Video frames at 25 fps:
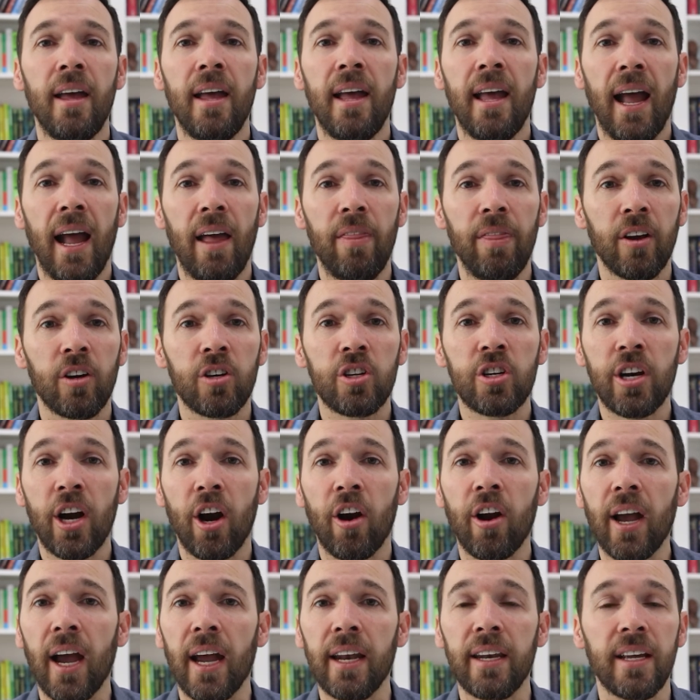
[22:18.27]
and they're sharing
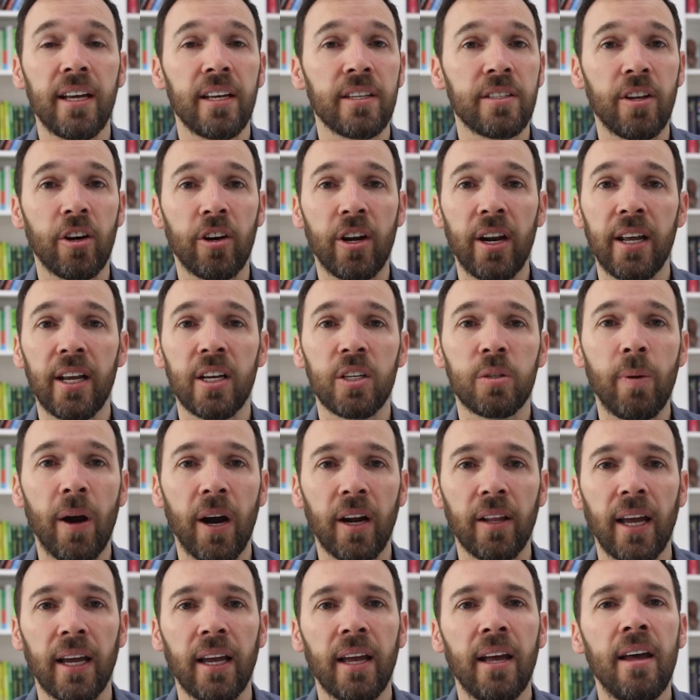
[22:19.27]
ideas and they're getting inspired,
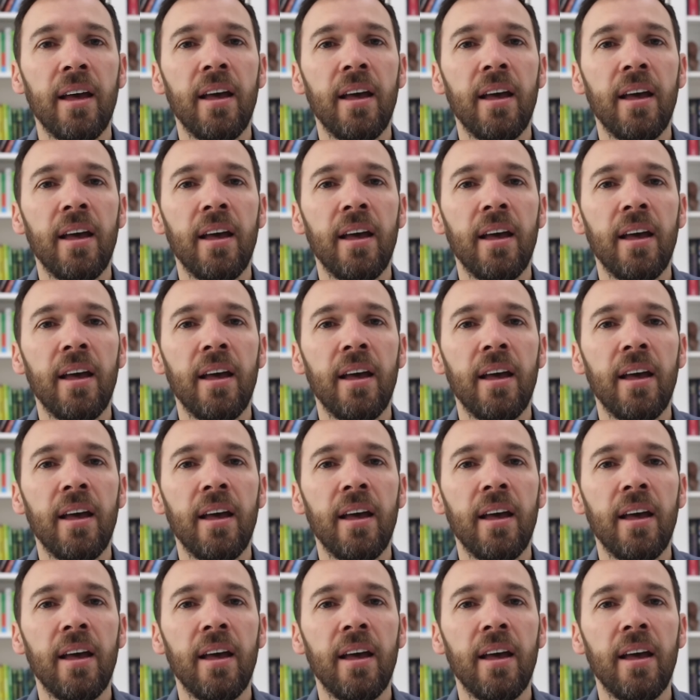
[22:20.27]
like